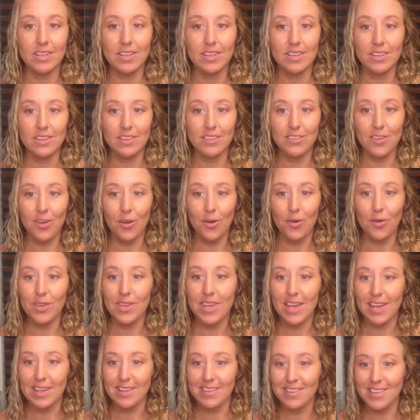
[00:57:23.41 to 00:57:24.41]
So
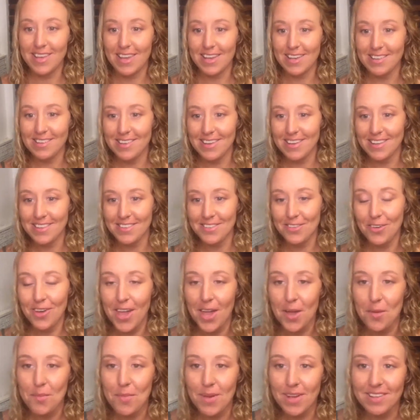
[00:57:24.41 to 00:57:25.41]
yes. Okay,
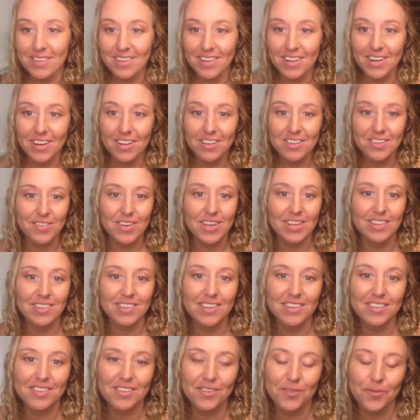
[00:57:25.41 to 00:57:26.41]
amazing. Lots of
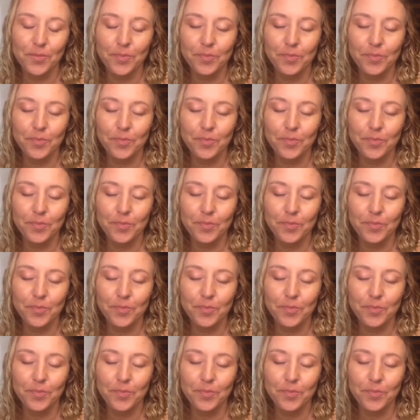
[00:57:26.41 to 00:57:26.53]
yeses.